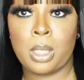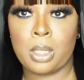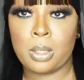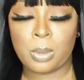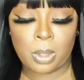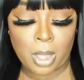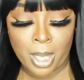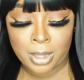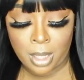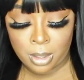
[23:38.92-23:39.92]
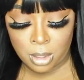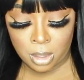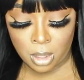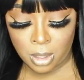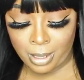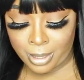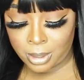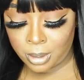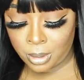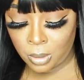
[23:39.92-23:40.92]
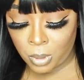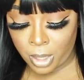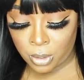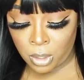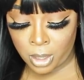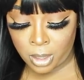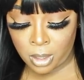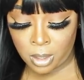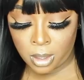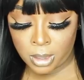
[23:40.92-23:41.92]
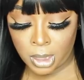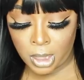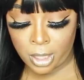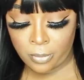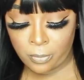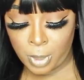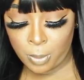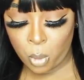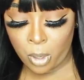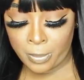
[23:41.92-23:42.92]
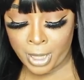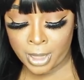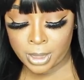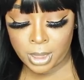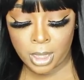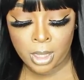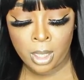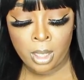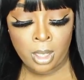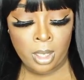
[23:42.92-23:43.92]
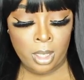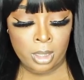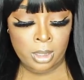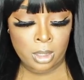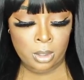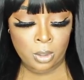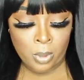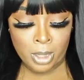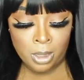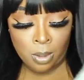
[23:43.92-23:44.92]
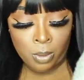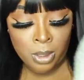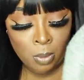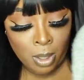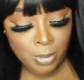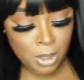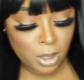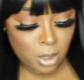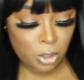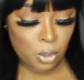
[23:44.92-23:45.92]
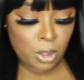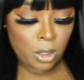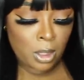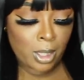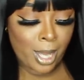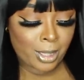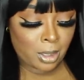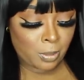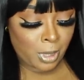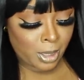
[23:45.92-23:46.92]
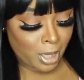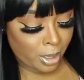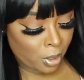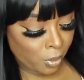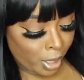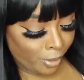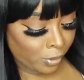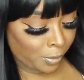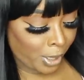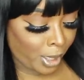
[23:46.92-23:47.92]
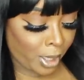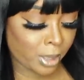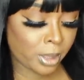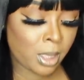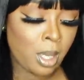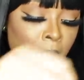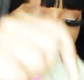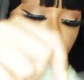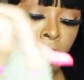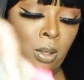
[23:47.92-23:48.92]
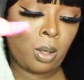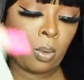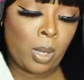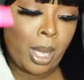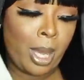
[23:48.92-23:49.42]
honest with you guys, I can just show you guys this too without trying it on. It's the Love Me More pants set. And it's in a 2X. And the reason why I'm just going to show it to you guys is because I don't have the pants. I don't know what